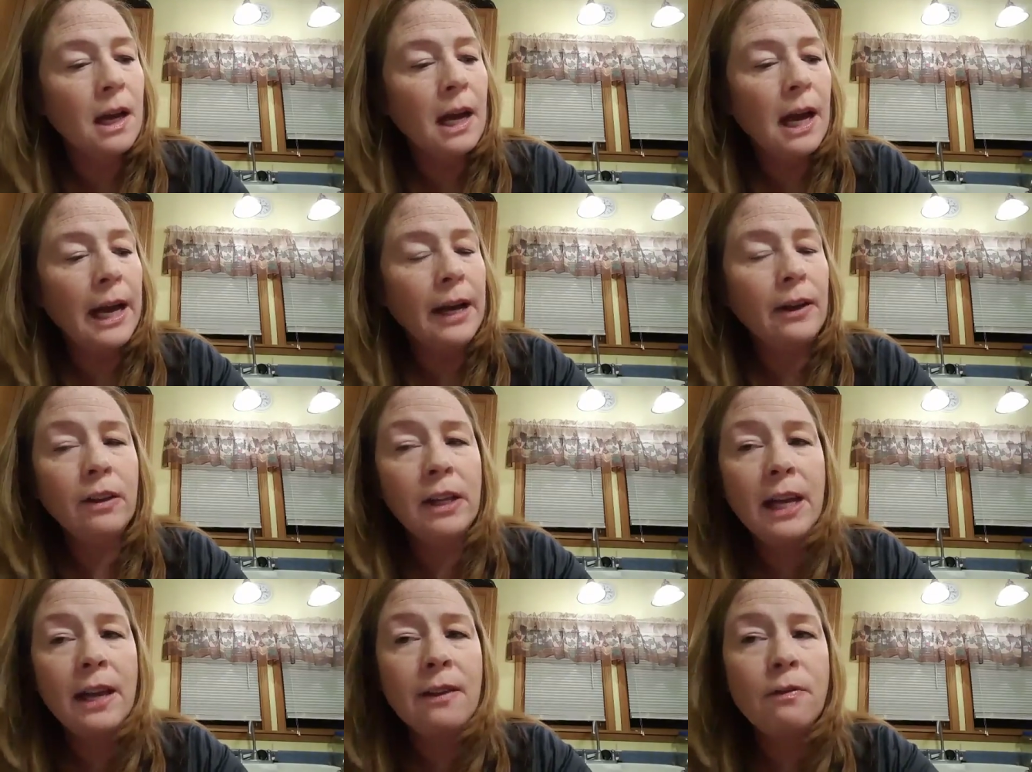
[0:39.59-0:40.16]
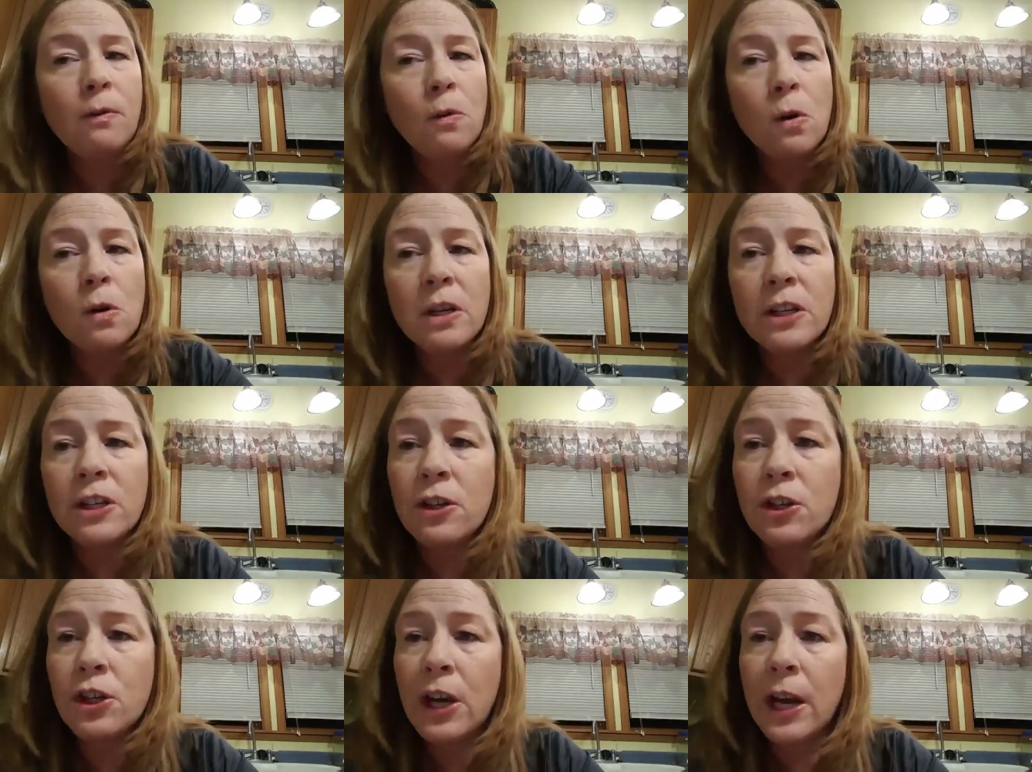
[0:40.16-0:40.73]
only have 4
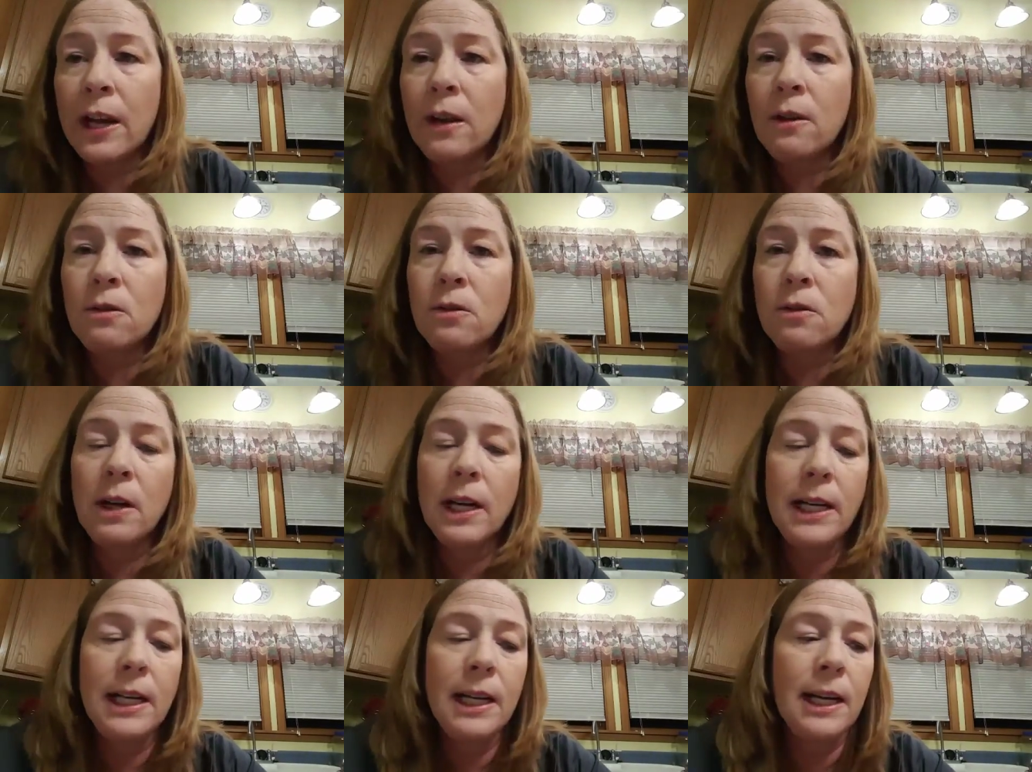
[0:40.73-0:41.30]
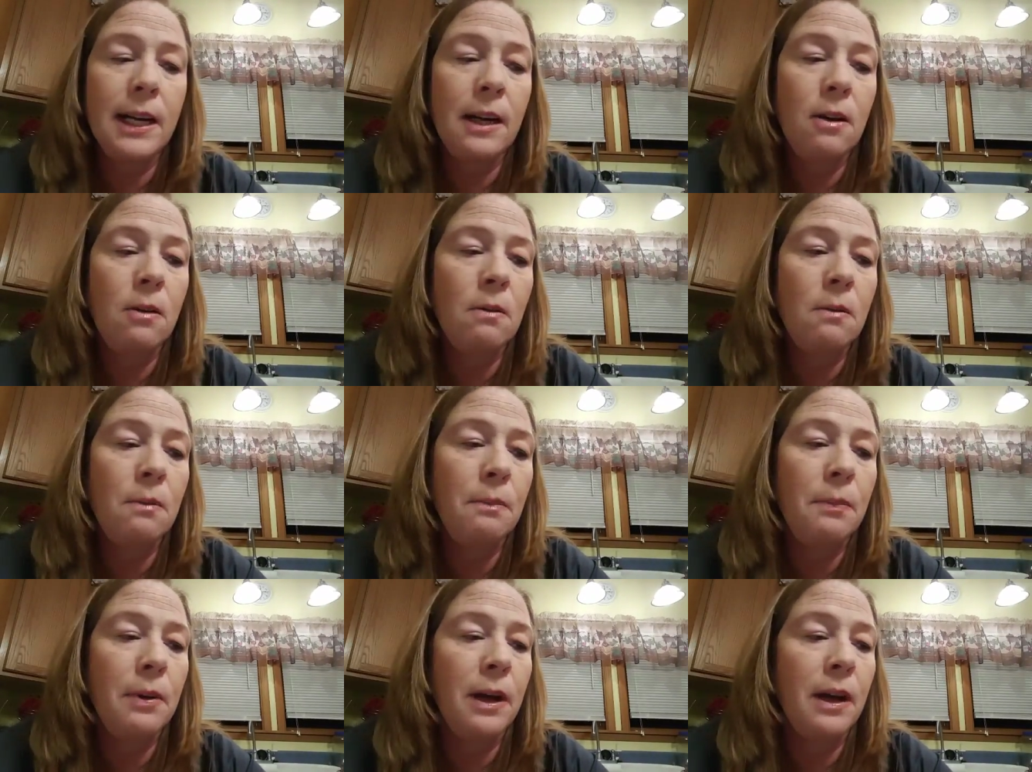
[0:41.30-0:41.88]
shadows right now,
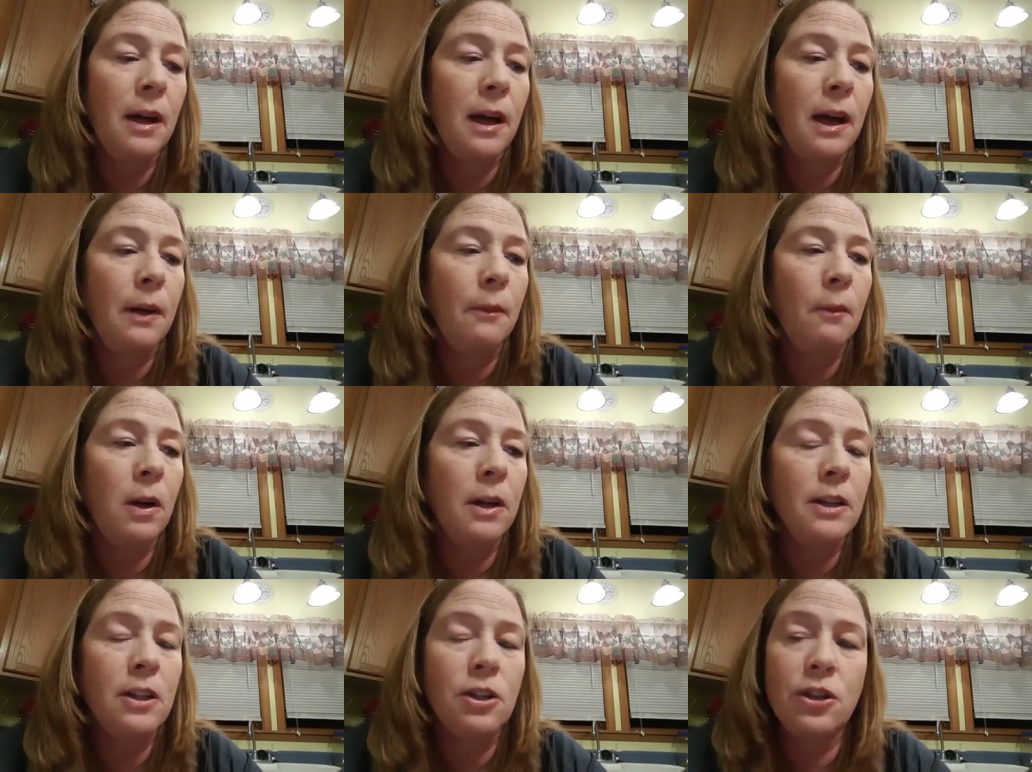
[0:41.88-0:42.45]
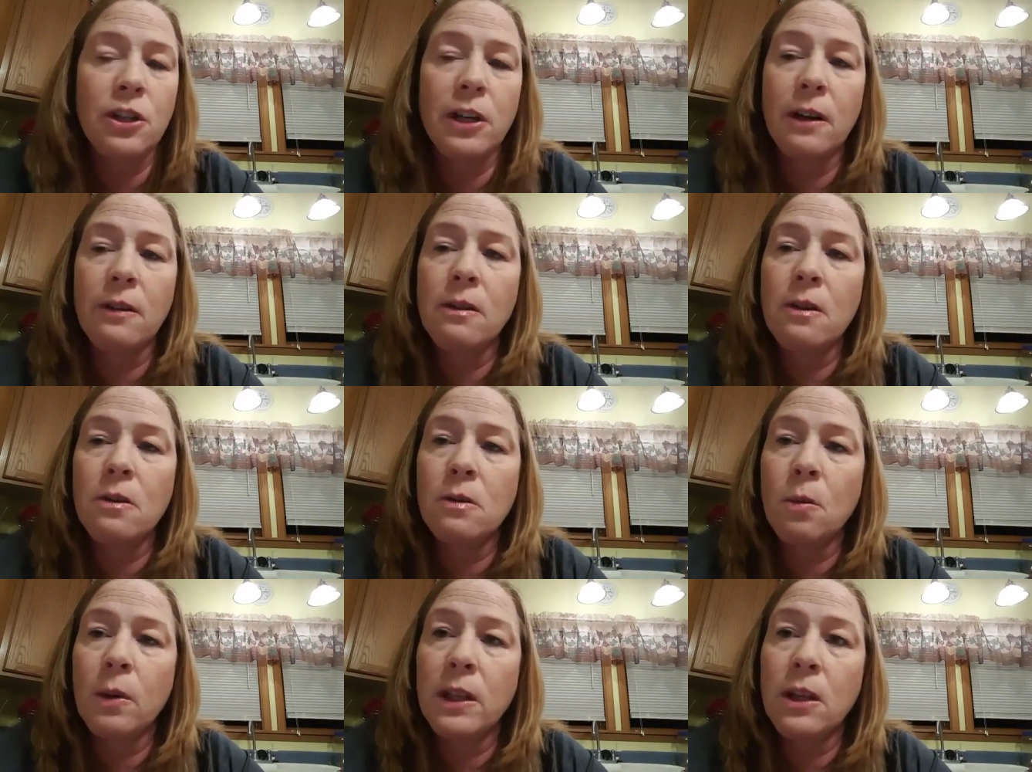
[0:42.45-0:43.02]
but I wanted to share
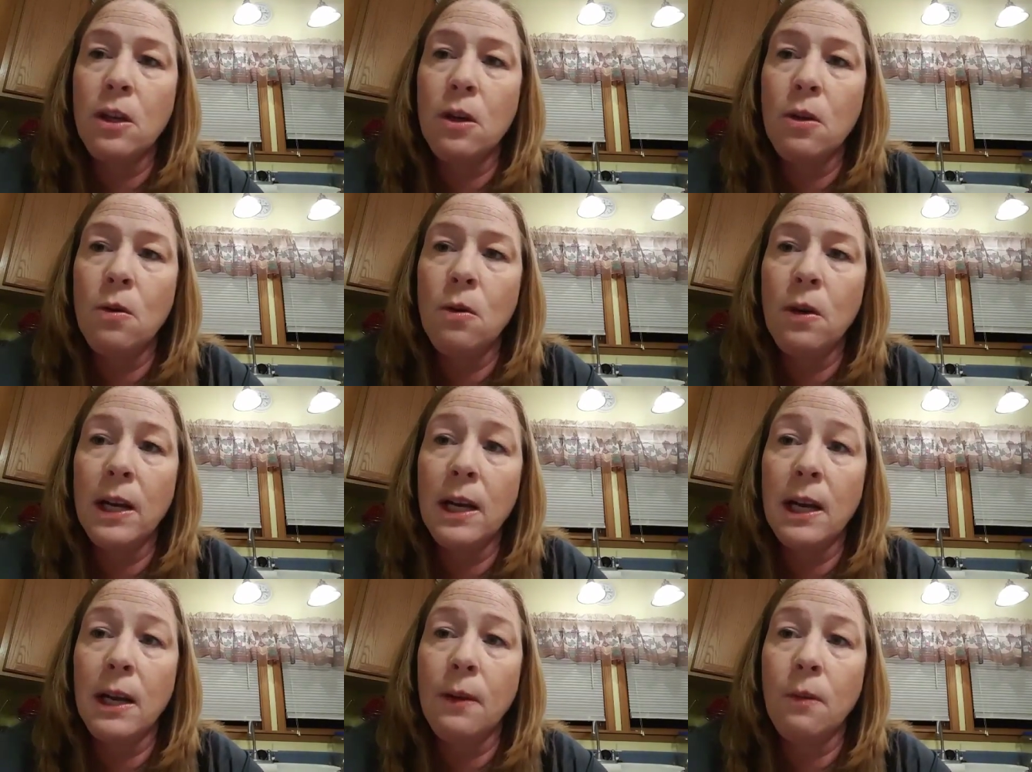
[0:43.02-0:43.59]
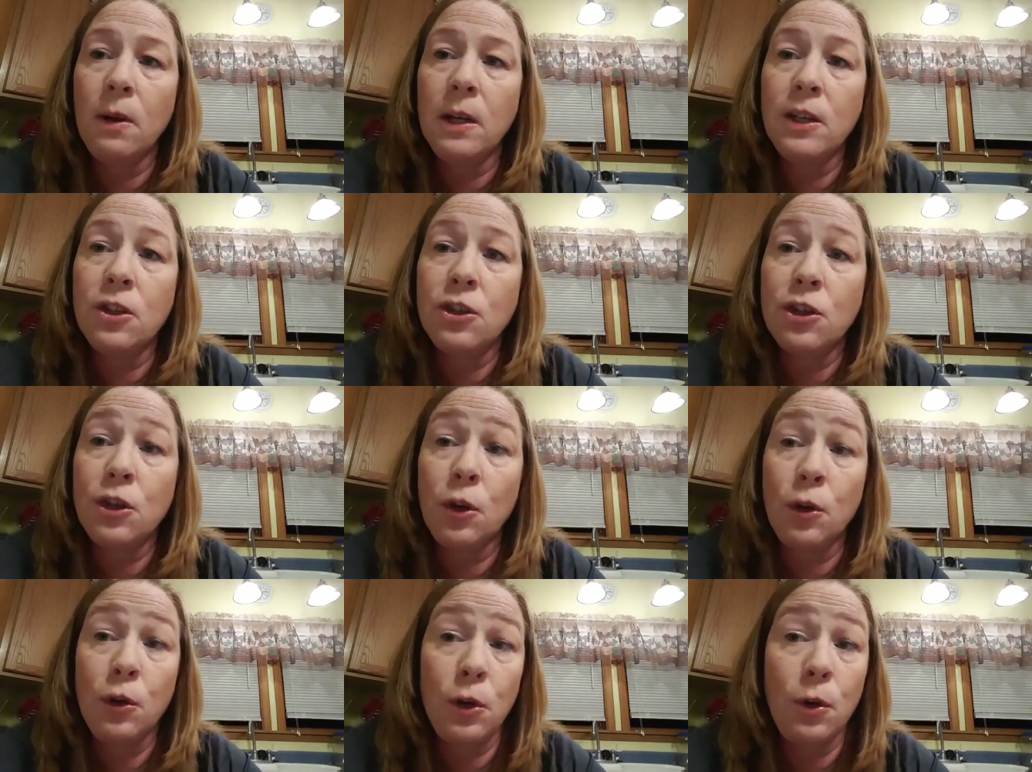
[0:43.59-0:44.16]
those with you, and I wanted to
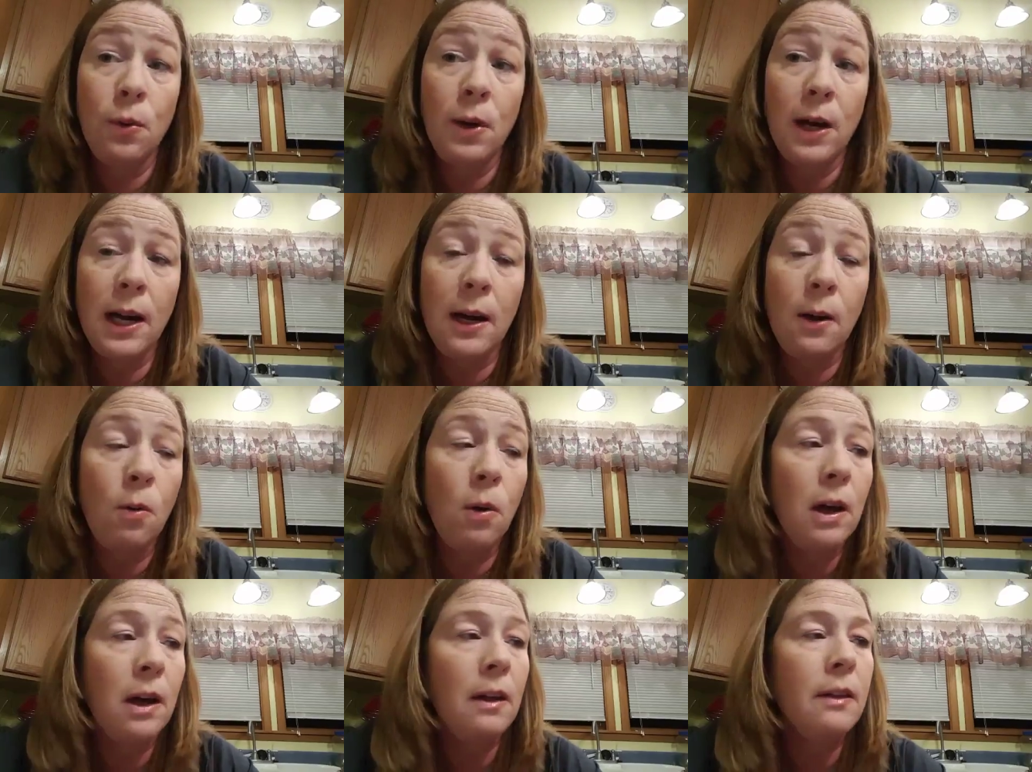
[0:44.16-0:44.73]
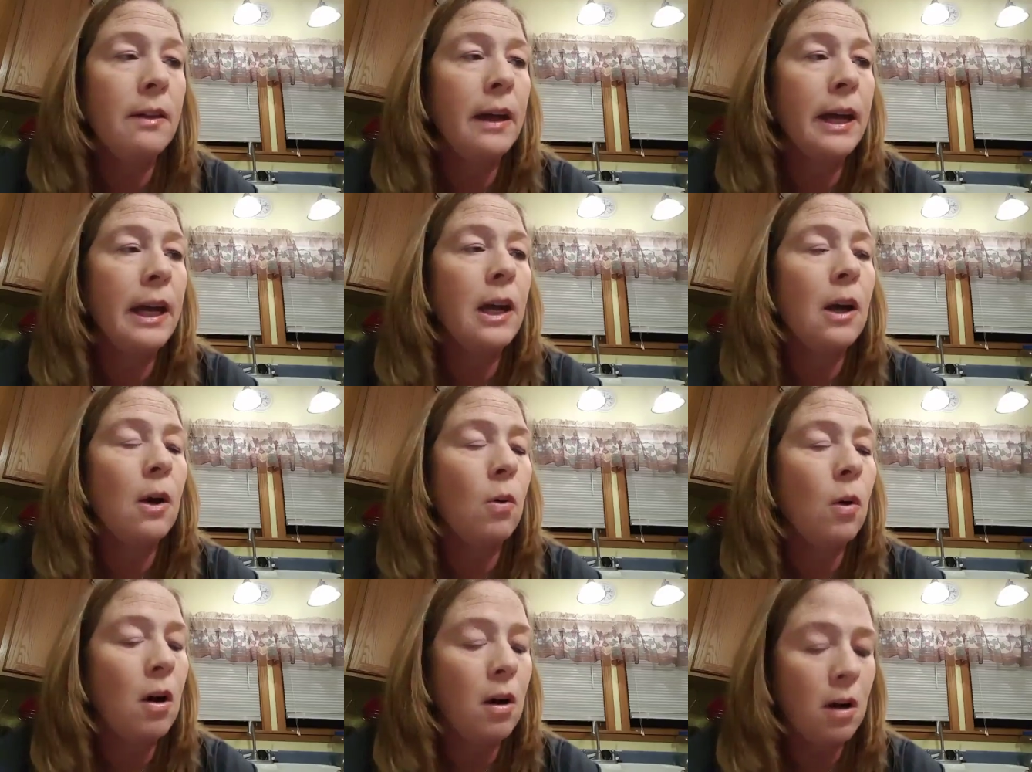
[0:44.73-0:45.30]
show you how well they
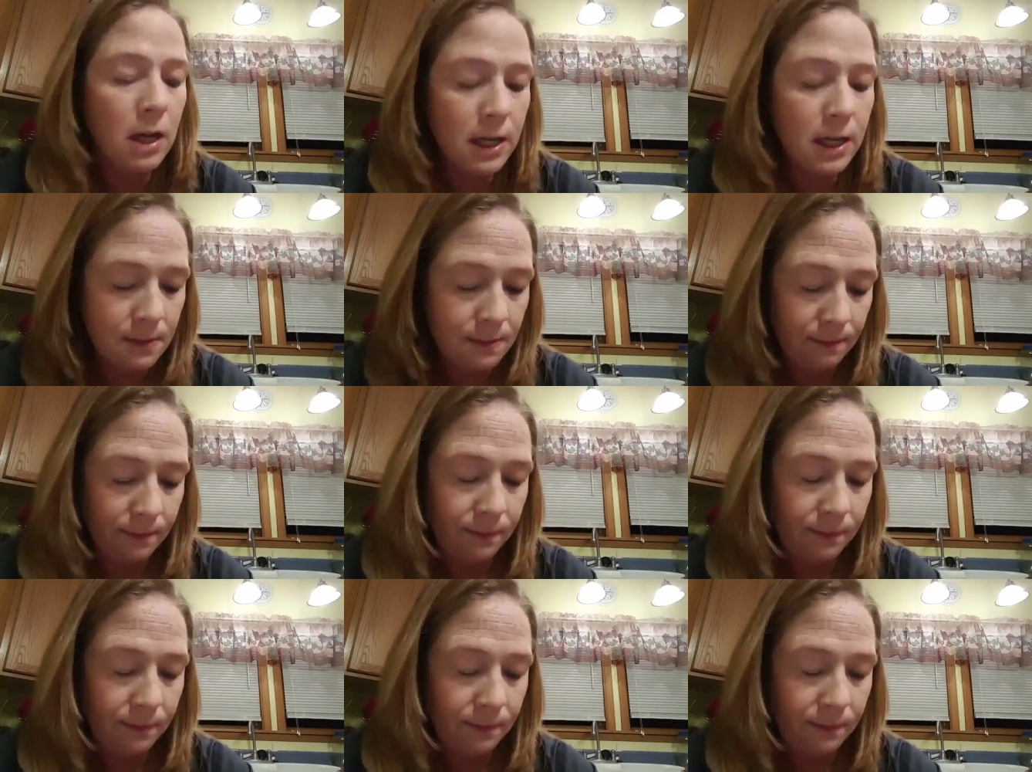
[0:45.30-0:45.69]
go on.